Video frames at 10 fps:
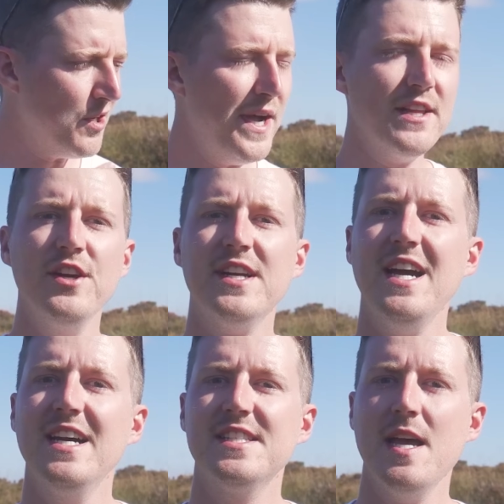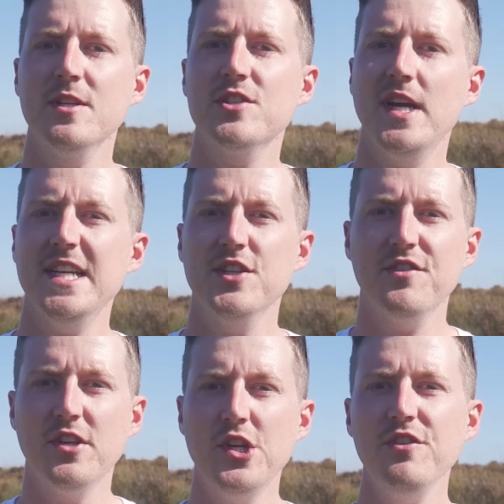a quick look at a demonstration
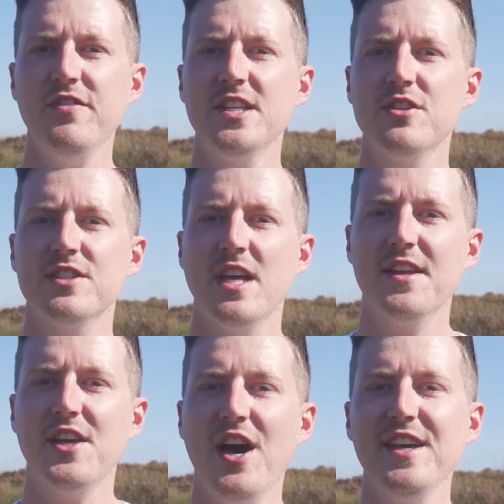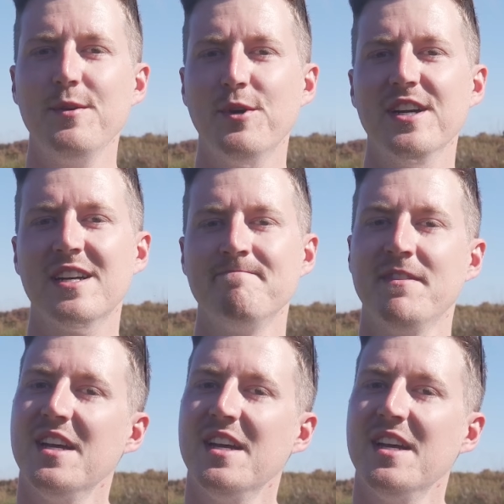of the new features and how they work.